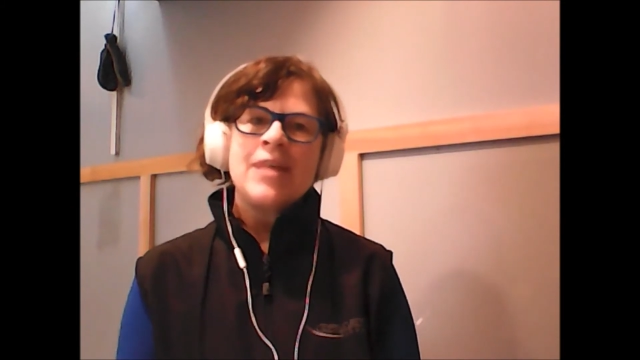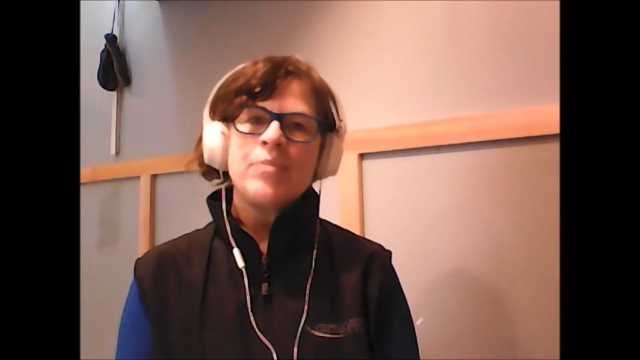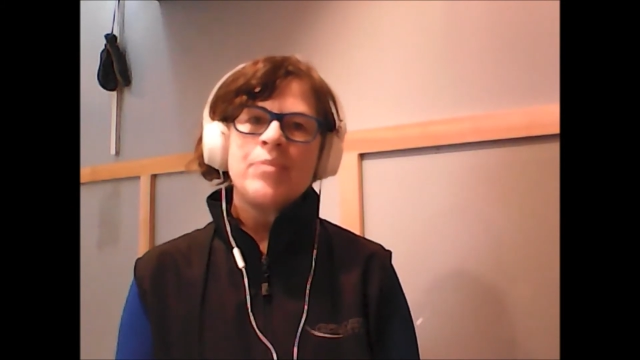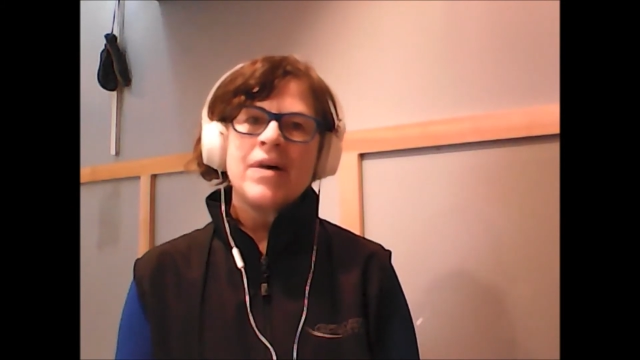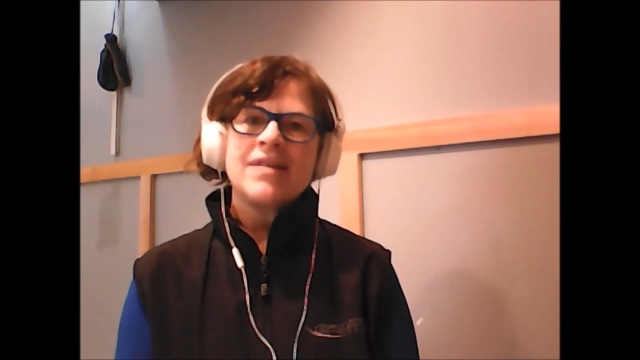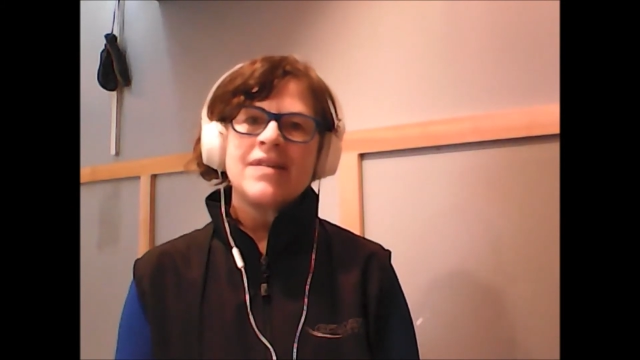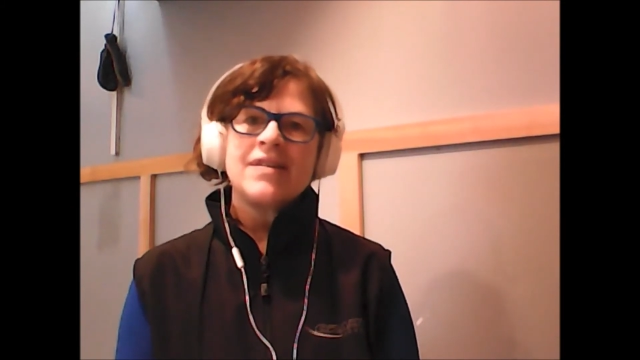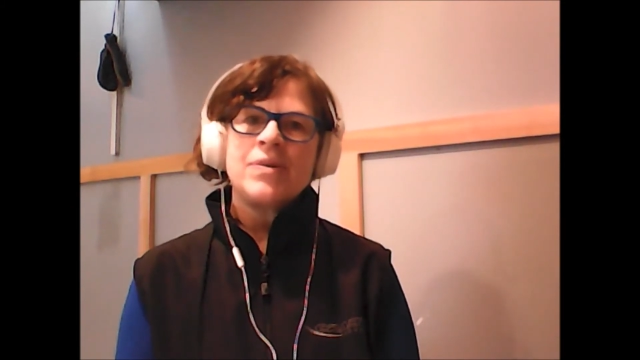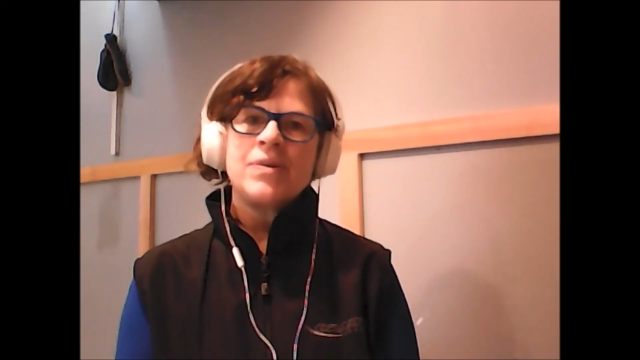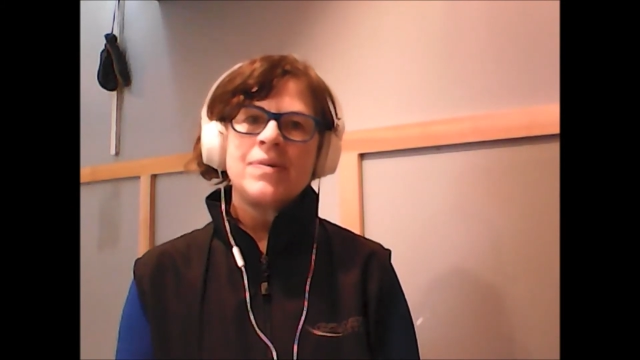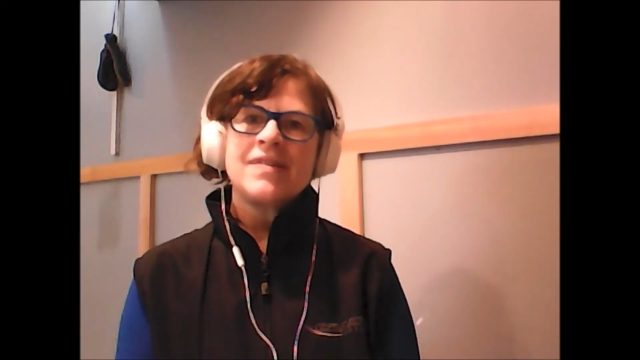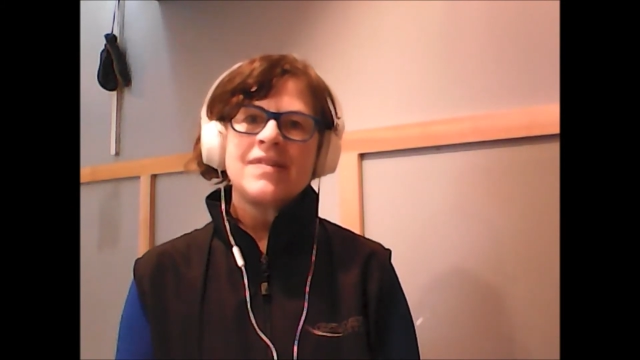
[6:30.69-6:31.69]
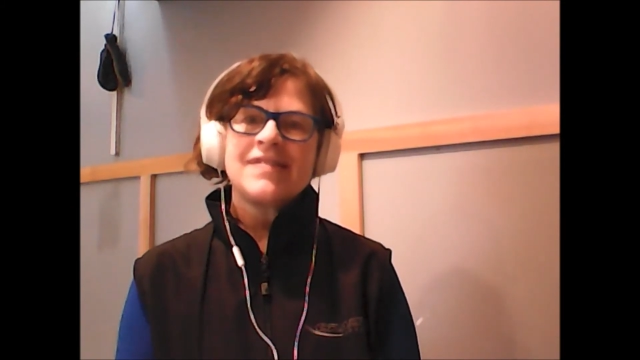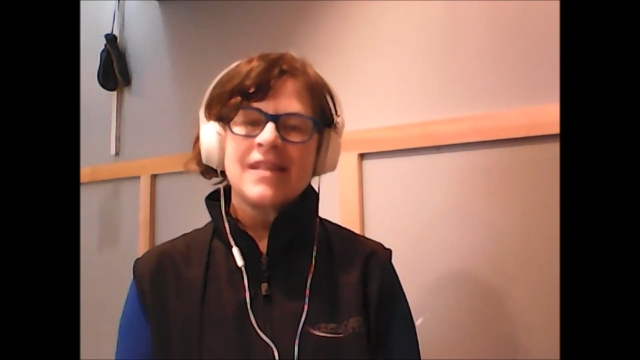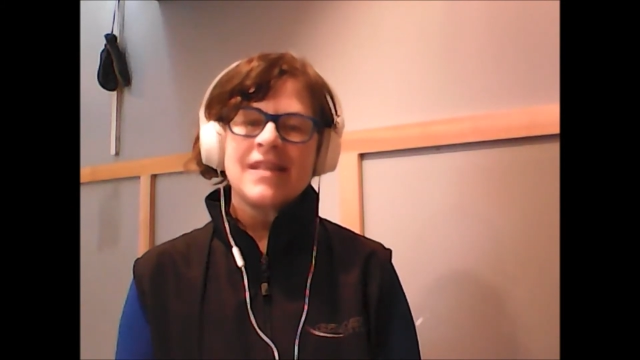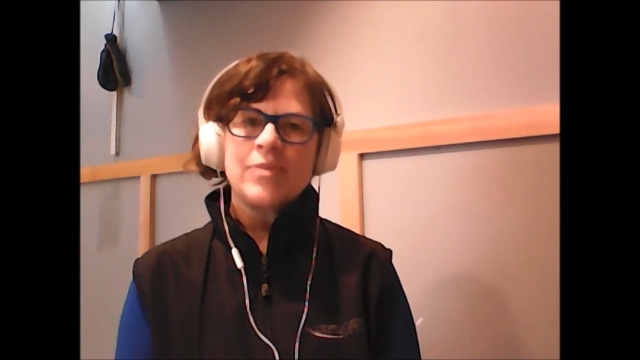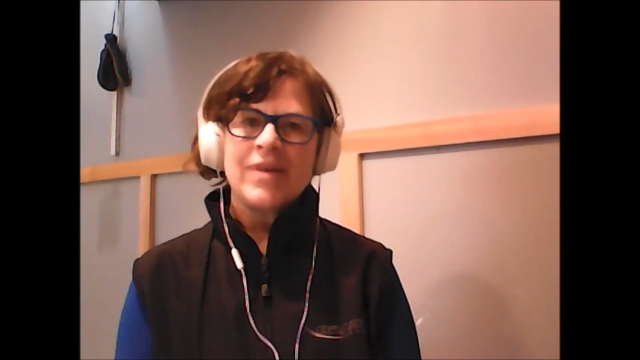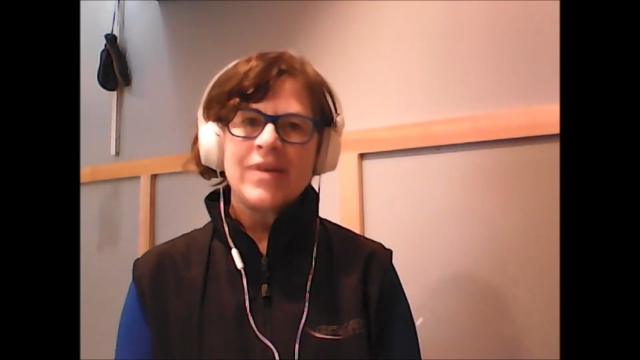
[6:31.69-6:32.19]
but you
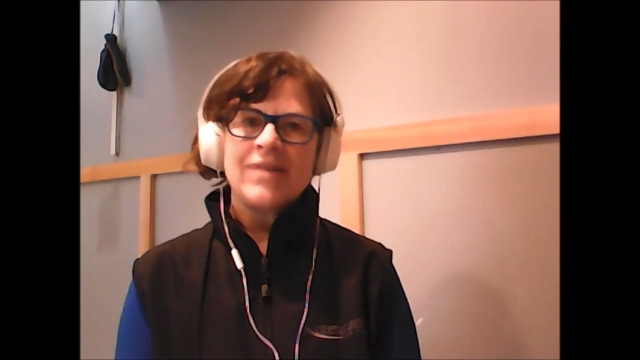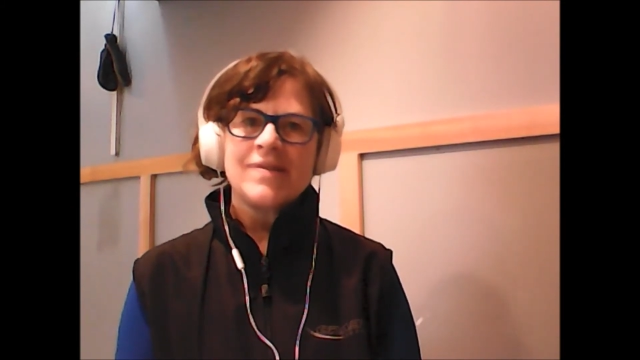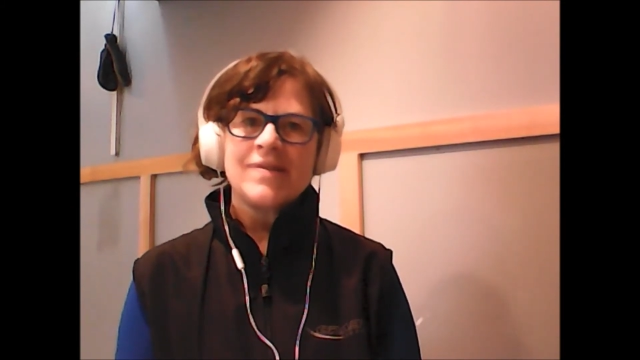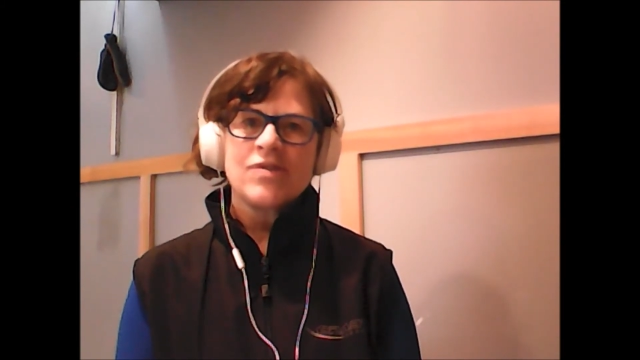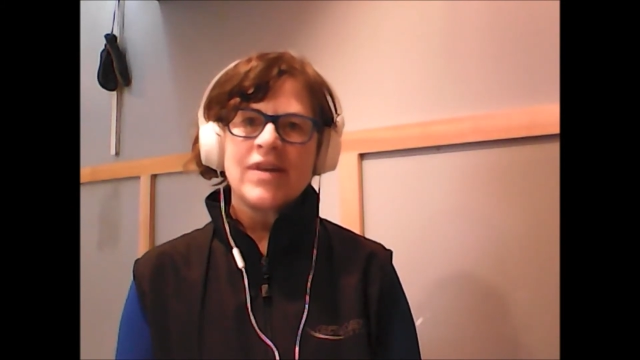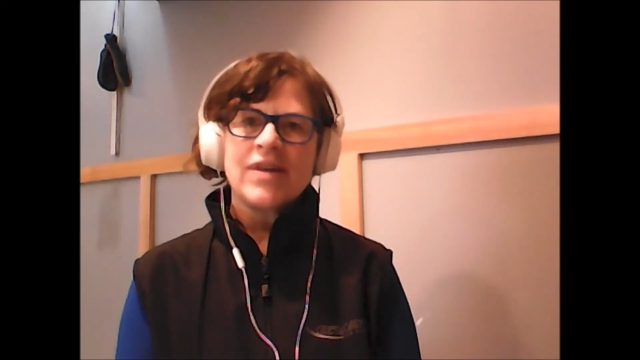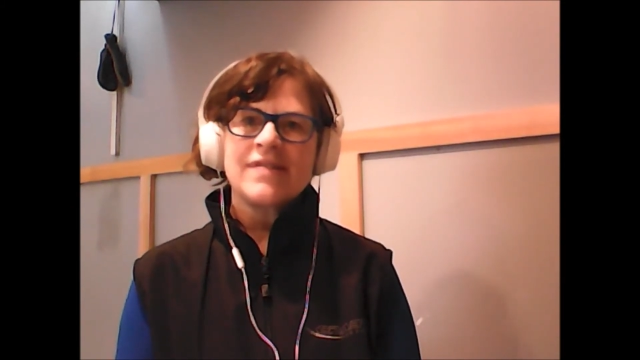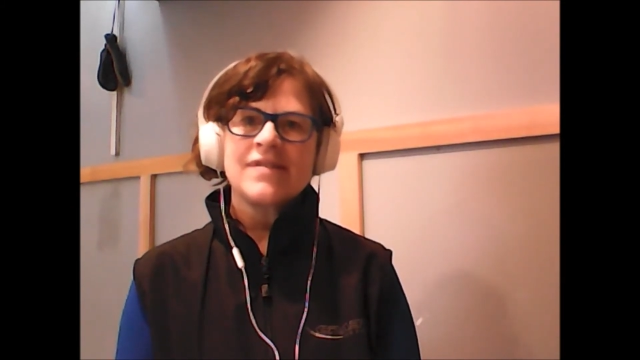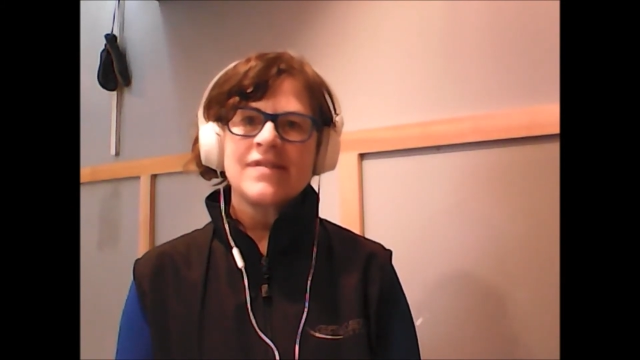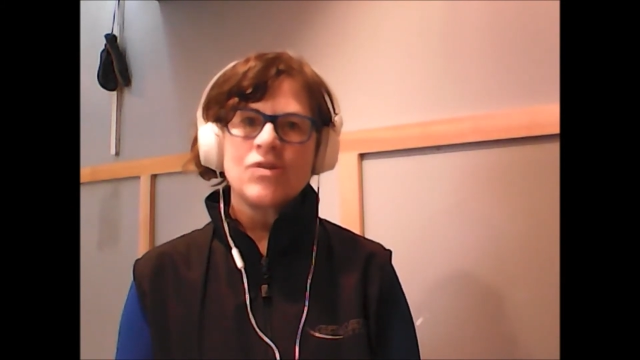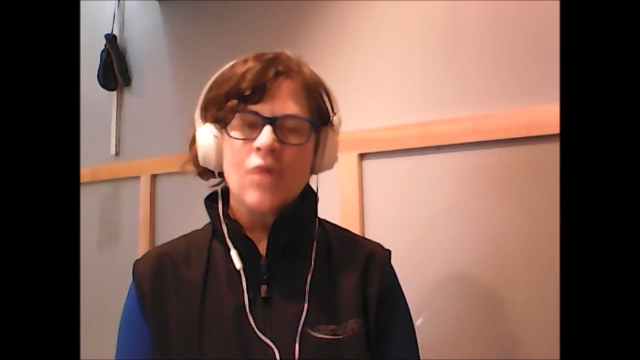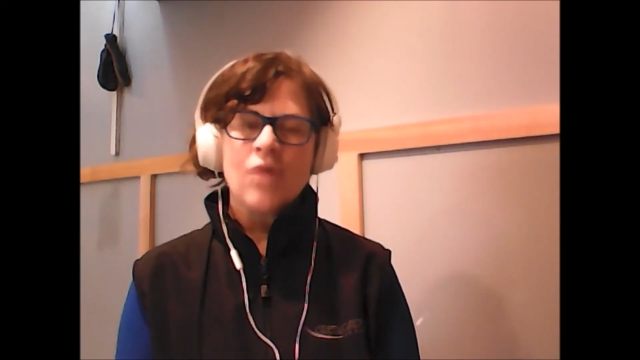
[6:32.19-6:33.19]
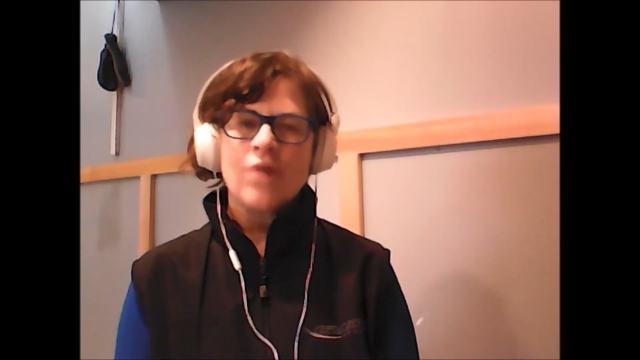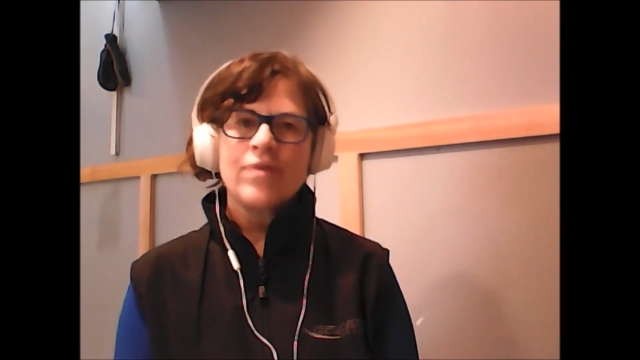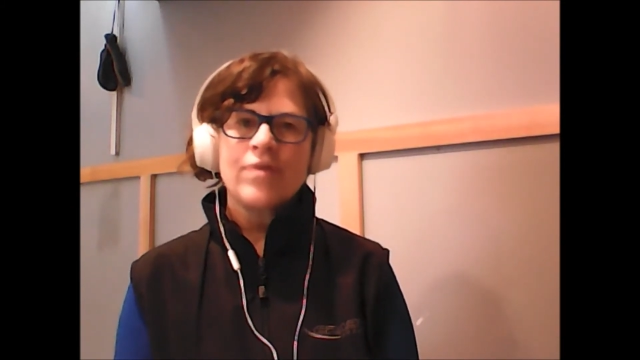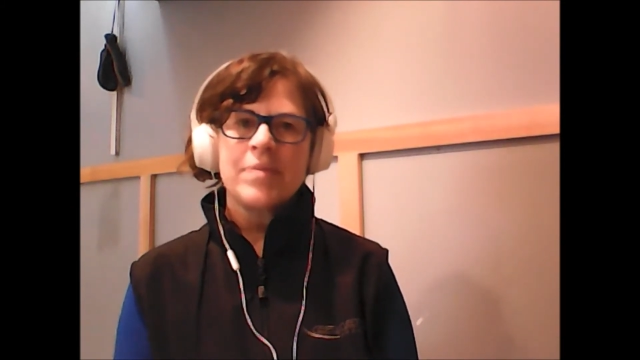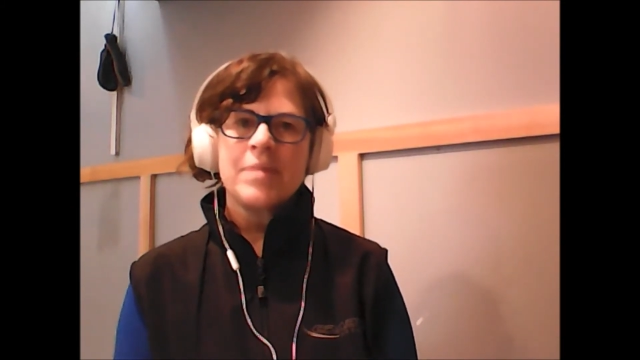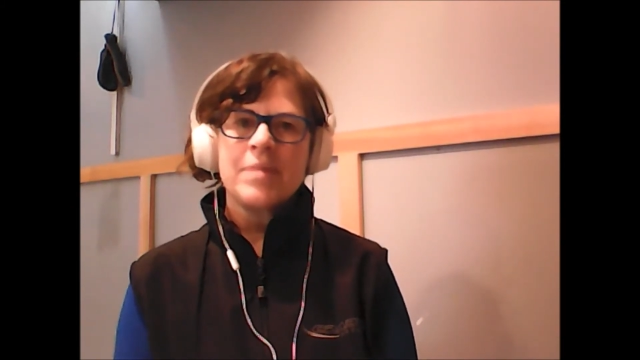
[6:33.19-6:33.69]
celebrate your strengths and draw
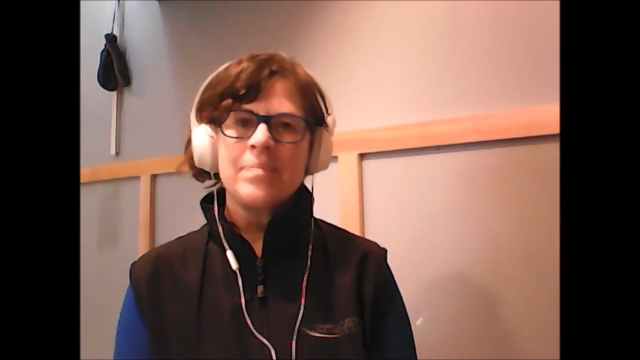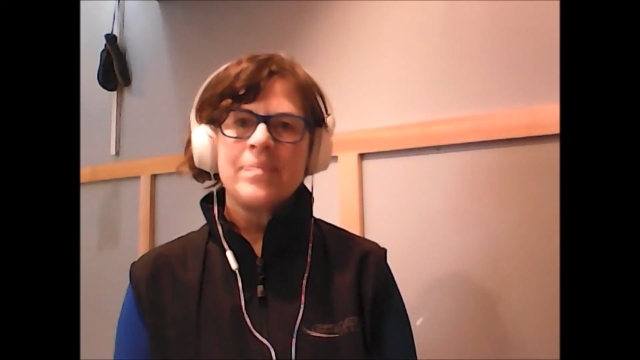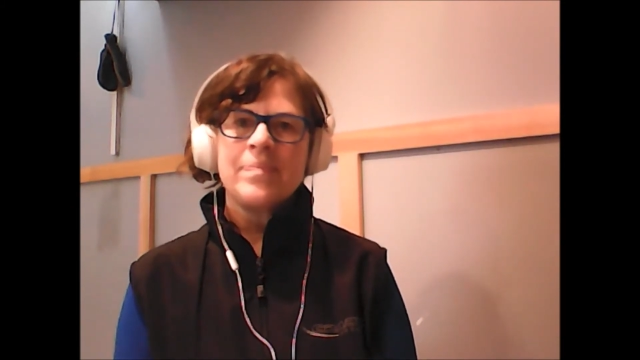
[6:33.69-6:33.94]
from them.